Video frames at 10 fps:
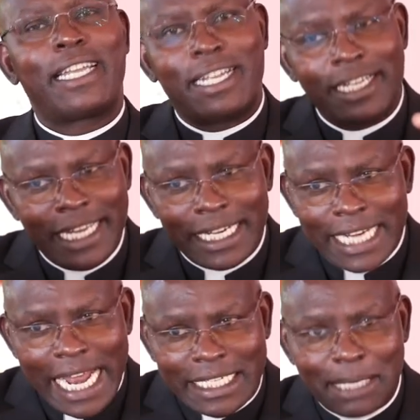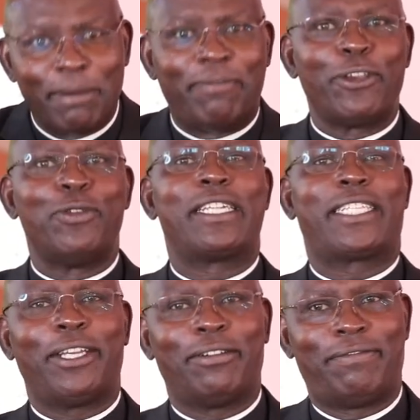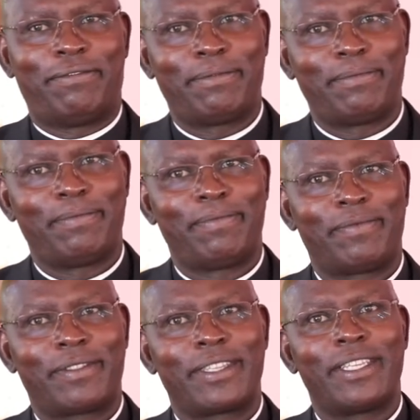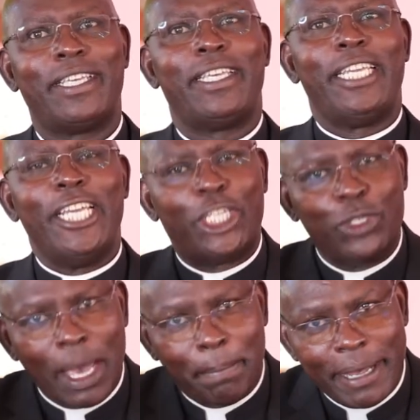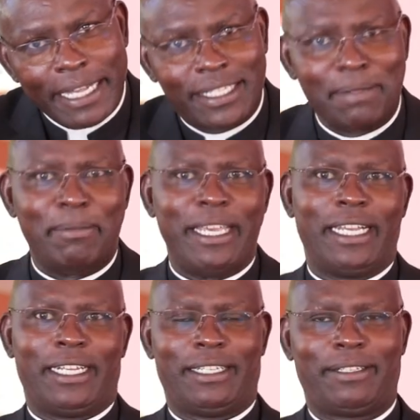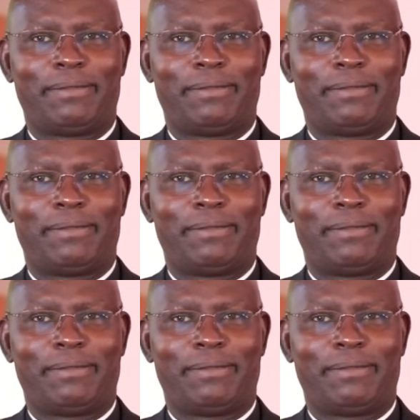Create a table for yourself. Eat your best meal.